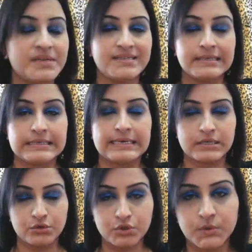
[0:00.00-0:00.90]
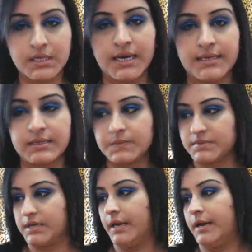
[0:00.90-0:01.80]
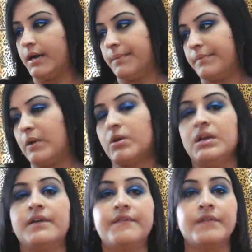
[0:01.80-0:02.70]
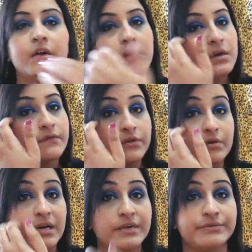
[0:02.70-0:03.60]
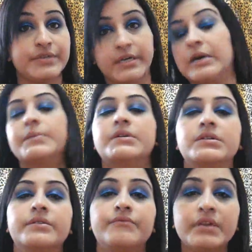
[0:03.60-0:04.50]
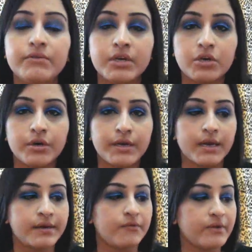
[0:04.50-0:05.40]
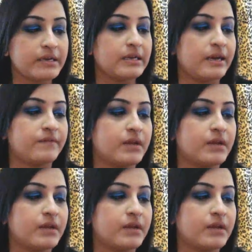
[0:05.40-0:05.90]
basically, yeah, those were the items that um, I would love for you guys to check out because they're really, really good and I really like